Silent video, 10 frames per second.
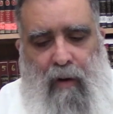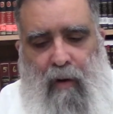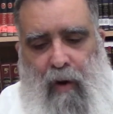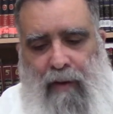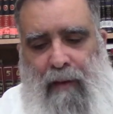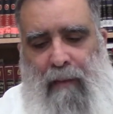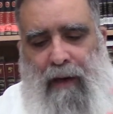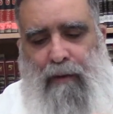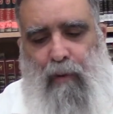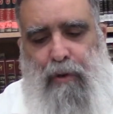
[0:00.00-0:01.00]
kodem
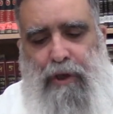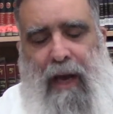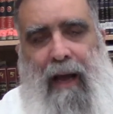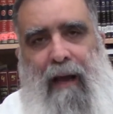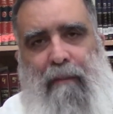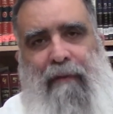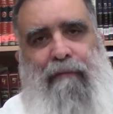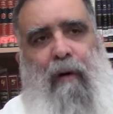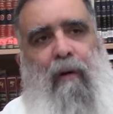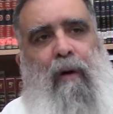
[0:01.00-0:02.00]
ha'kedusha,
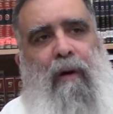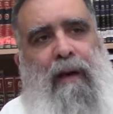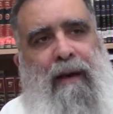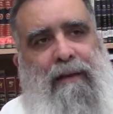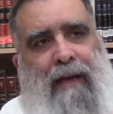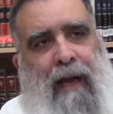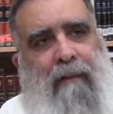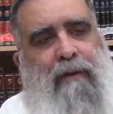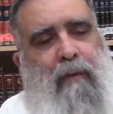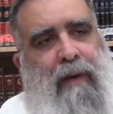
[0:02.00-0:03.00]
before holiness
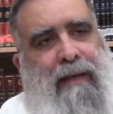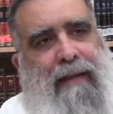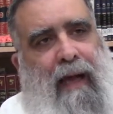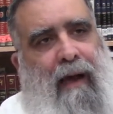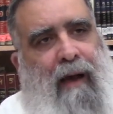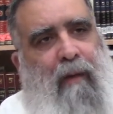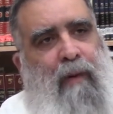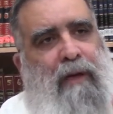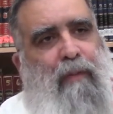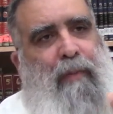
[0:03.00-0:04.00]
comes, we need tahara,
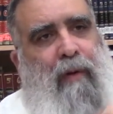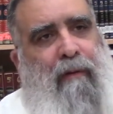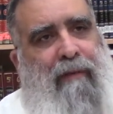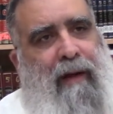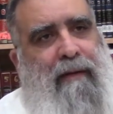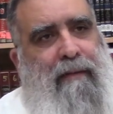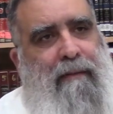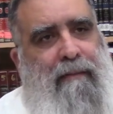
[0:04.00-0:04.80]
we need to purify it.